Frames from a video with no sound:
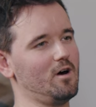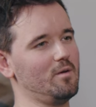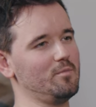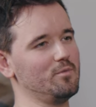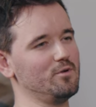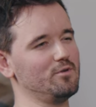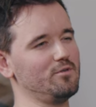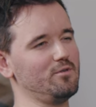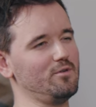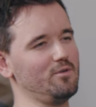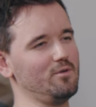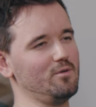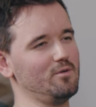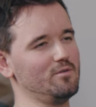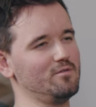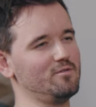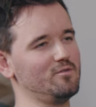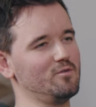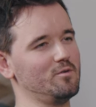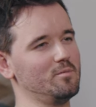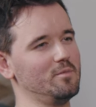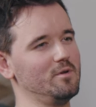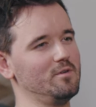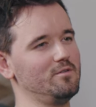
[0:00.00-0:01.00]
armor, it's your
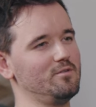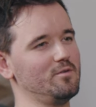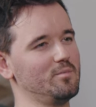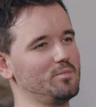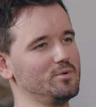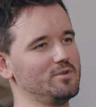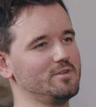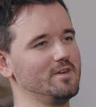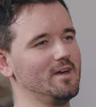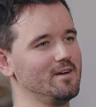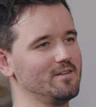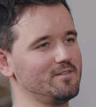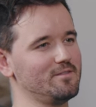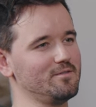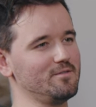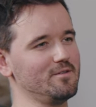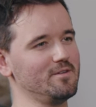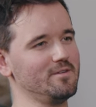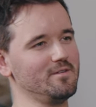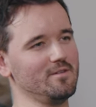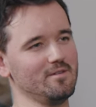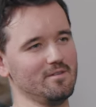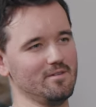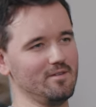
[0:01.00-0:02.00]
uniform, yeah. it's your protector.
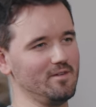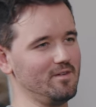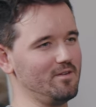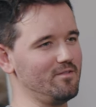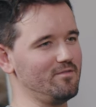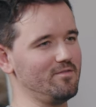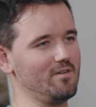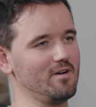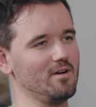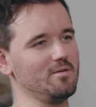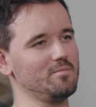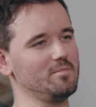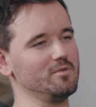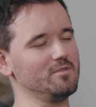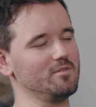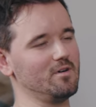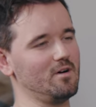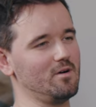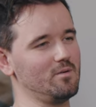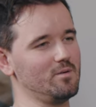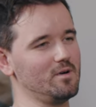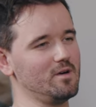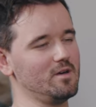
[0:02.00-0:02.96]
yeah, that was like